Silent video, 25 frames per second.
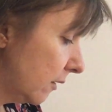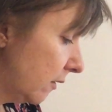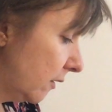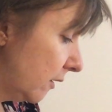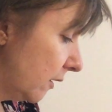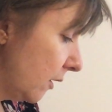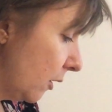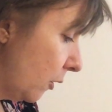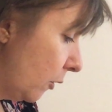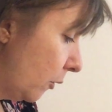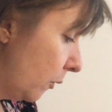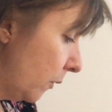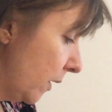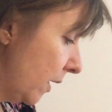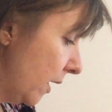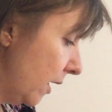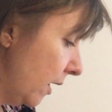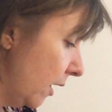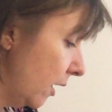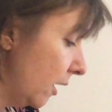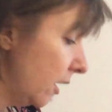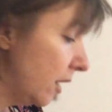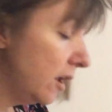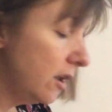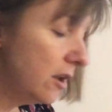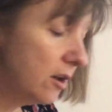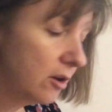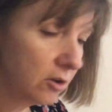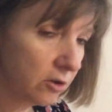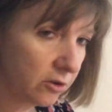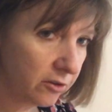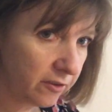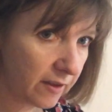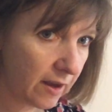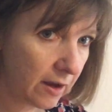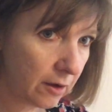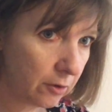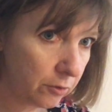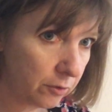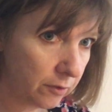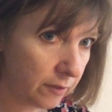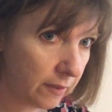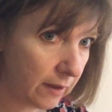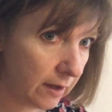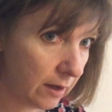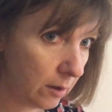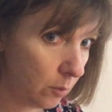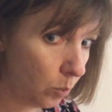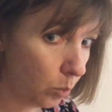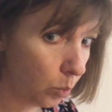So here's how
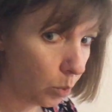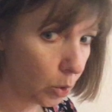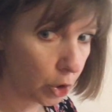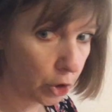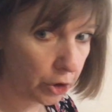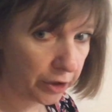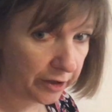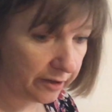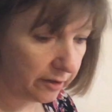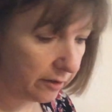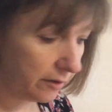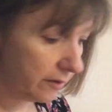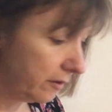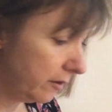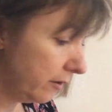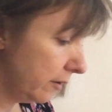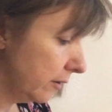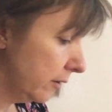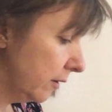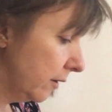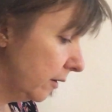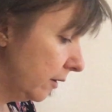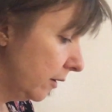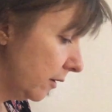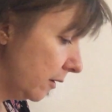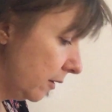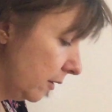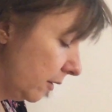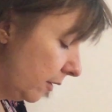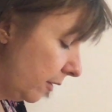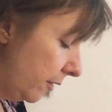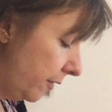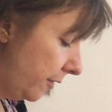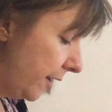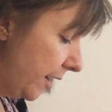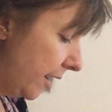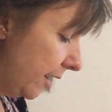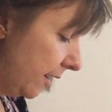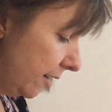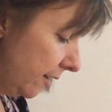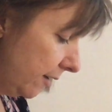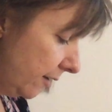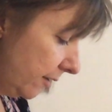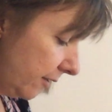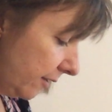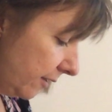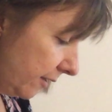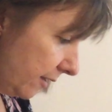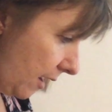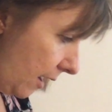they word it. They
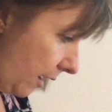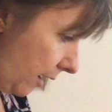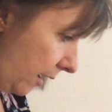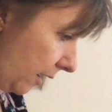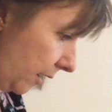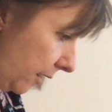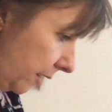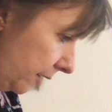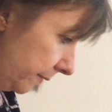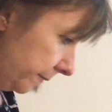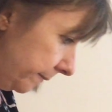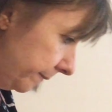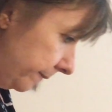say